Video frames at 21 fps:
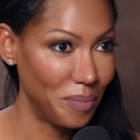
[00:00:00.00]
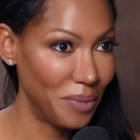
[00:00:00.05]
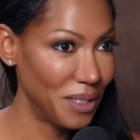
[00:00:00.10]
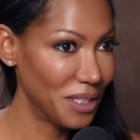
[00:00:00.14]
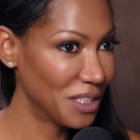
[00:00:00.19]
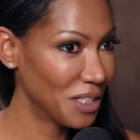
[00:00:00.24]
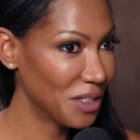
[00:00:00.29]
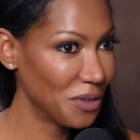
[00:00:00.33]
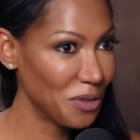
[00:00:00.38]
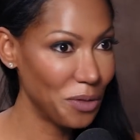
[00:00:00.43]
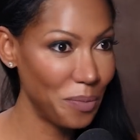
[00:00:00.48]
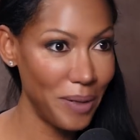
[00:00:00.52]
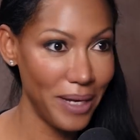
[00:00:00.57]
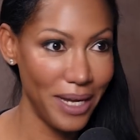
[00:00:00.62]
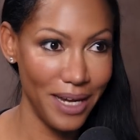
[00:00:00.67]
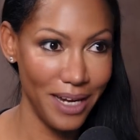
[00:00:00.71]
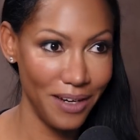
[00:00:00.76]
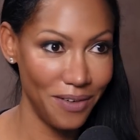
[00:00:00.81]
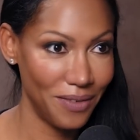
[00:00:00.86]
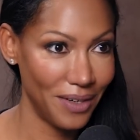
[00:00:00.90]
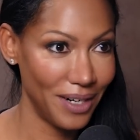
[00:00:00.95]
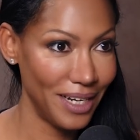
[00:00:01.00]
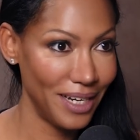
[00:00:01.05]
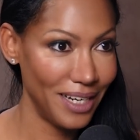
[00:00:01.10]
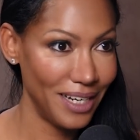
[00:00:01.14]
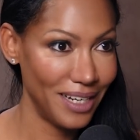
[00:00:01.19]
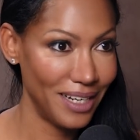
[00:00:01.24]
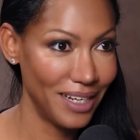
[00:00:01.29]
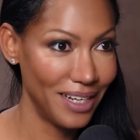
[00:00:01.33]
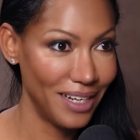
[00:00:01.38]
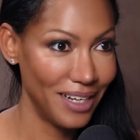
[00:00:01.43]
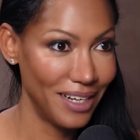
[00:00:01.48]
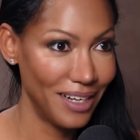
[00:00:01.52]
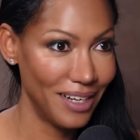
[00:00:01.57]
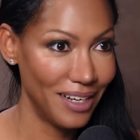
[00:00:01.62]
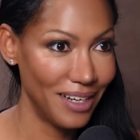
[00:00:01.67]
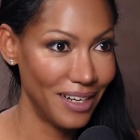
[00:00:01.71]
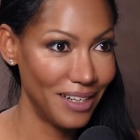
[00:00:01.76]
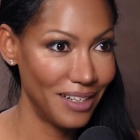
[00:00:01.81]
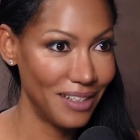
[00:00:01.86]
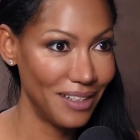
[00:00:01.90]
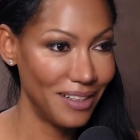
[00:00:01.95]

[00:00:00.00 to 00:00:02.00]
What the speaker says: pushing through pain, right?